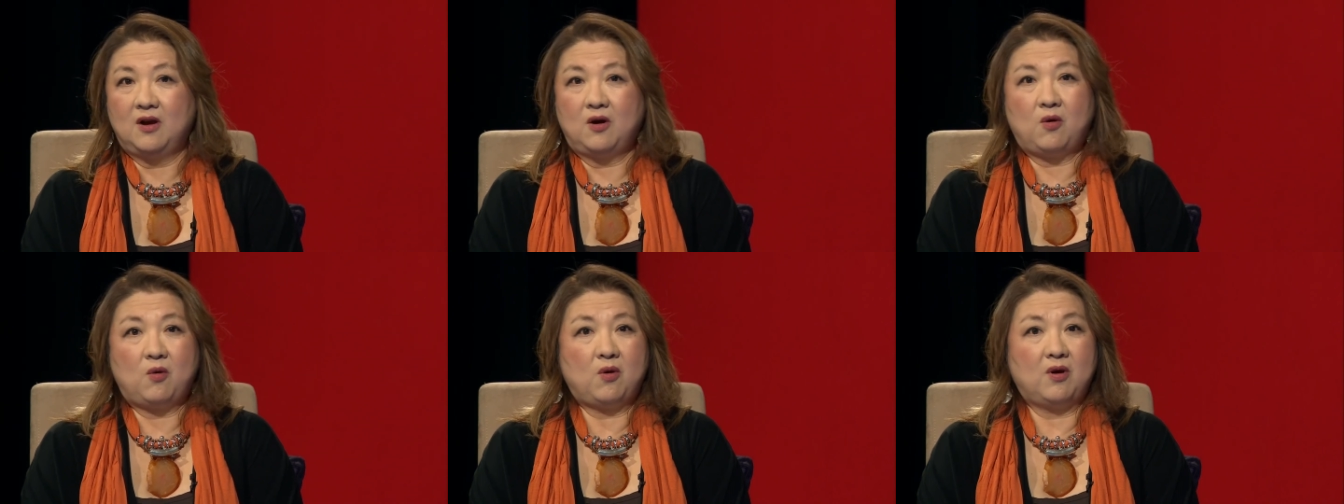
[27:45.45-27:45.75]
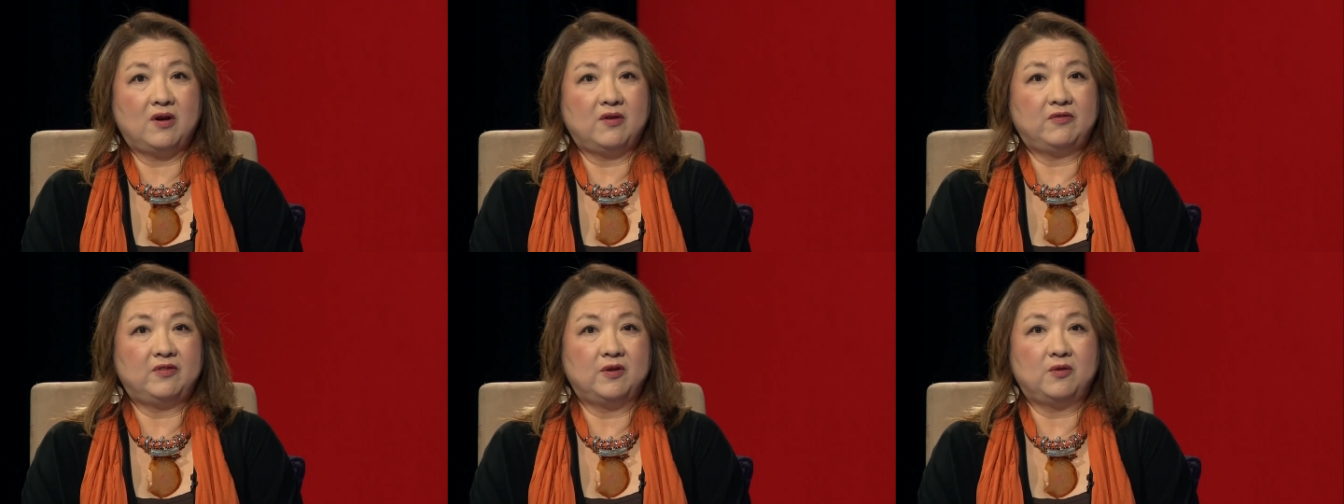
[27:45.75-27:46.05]
or
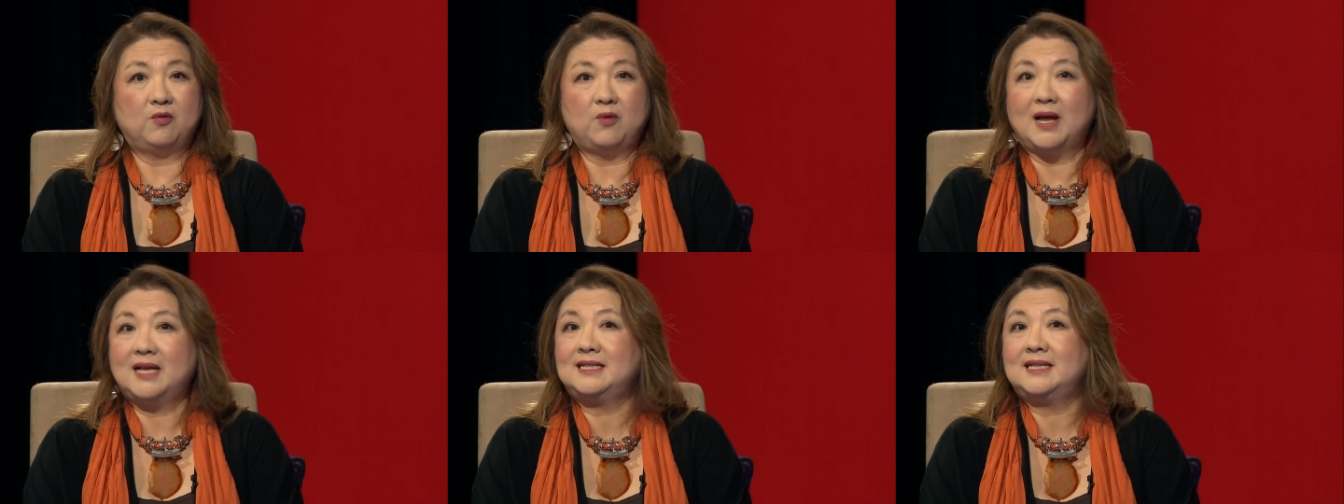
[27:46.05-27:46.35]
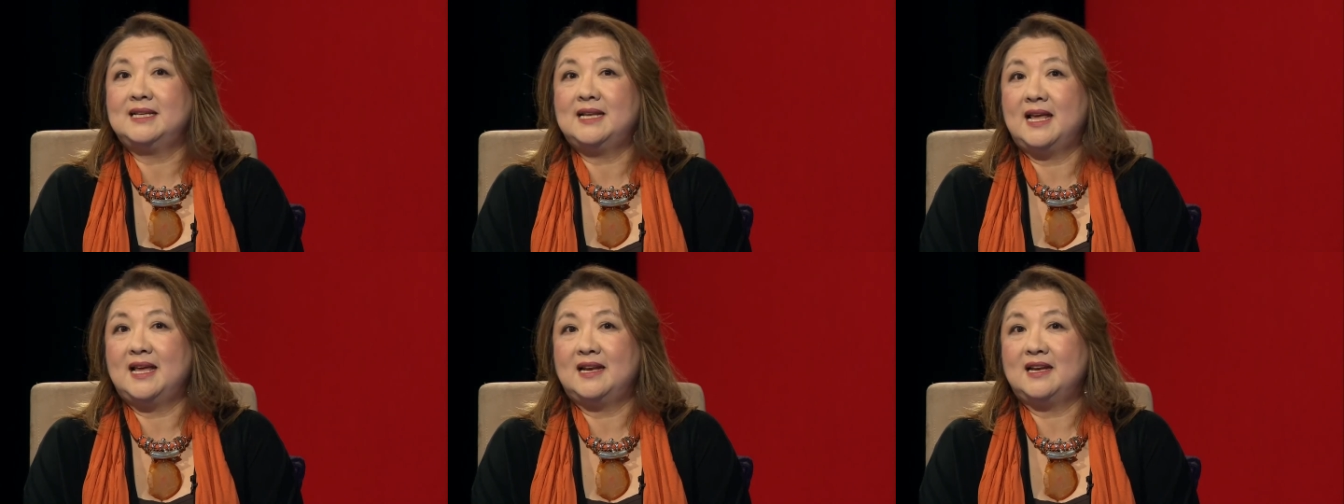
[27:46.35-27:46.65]
if you
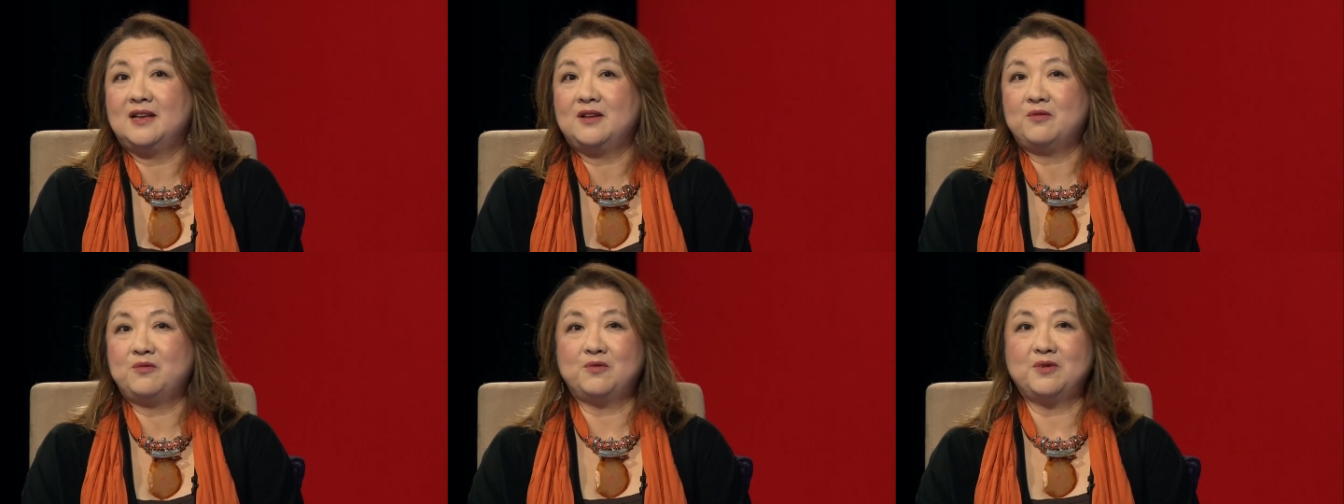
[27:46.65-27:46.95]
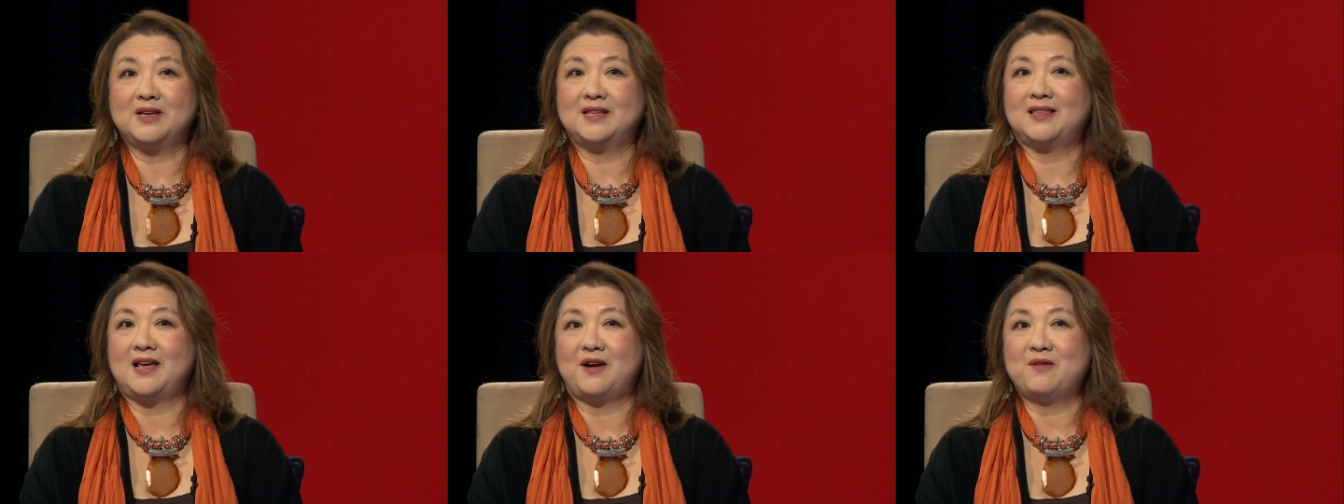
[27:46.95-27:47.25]
resonated
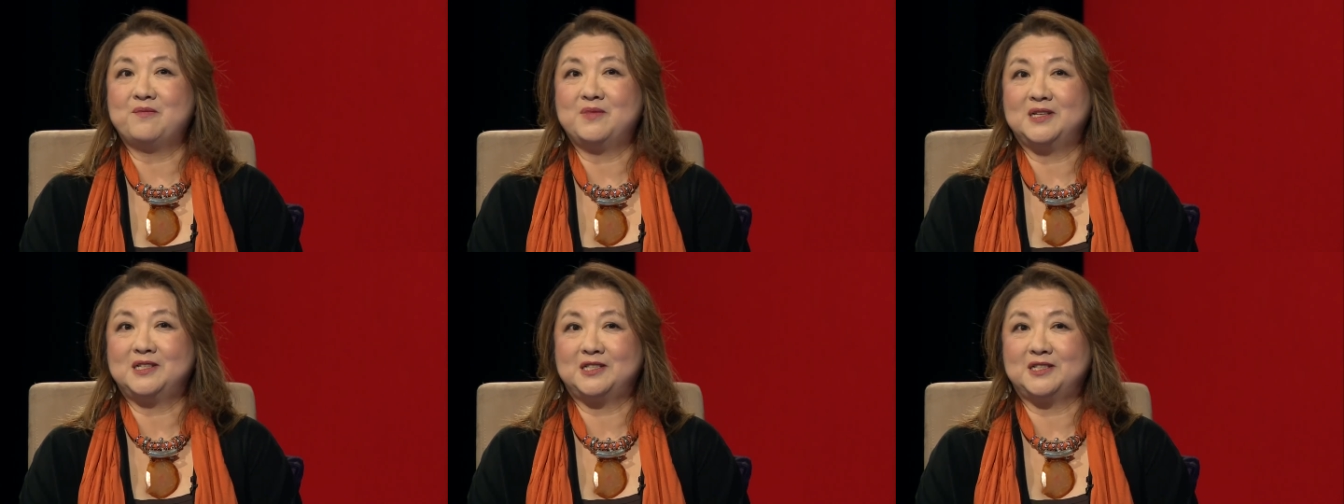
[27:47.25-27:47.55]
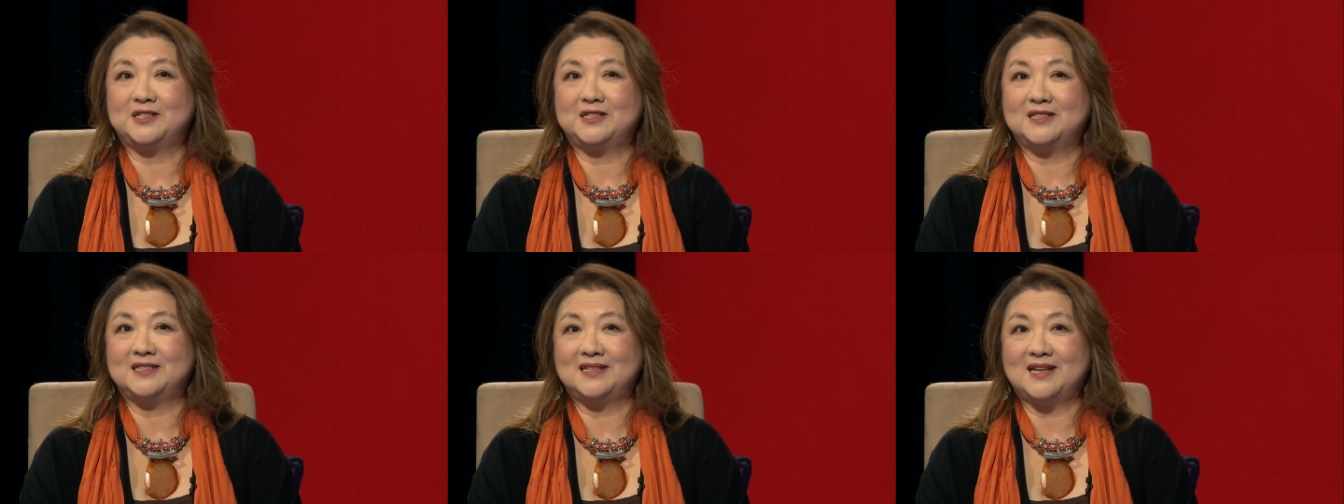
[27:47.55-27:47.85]
with our
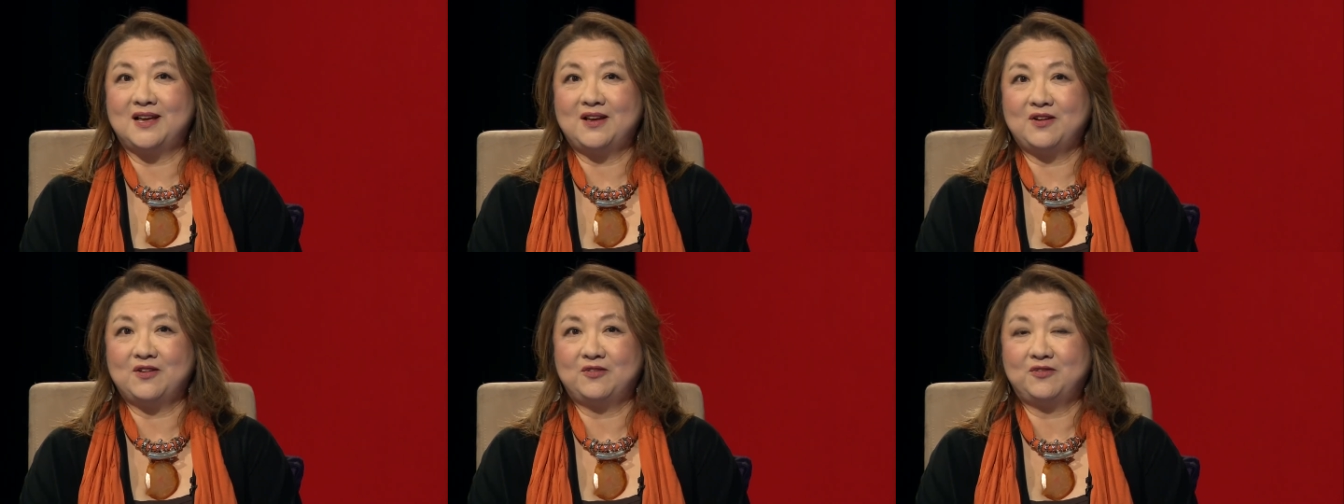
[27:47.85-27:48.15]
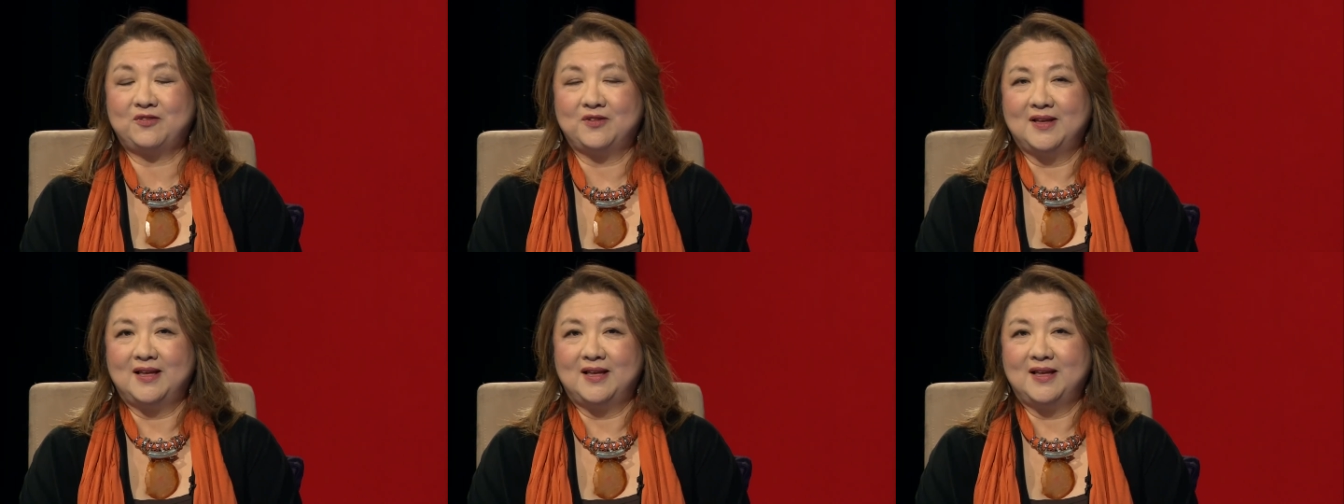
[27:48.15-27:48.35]
mission of